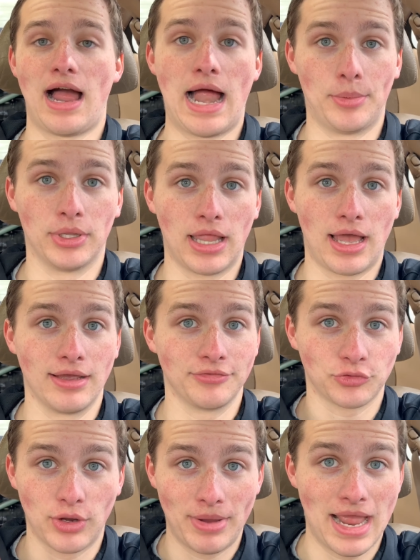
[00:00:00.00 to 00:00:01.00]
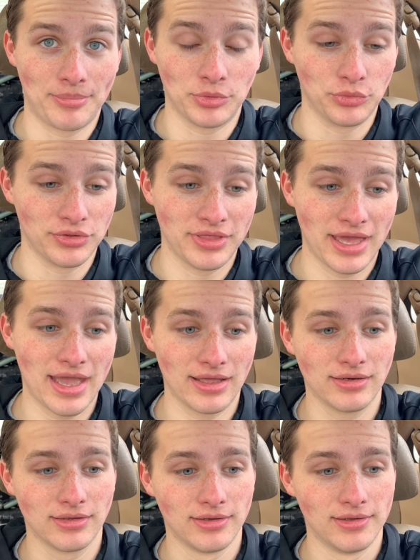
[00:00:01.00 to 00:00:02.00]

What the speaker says: I'm alive, so I'm happy with that.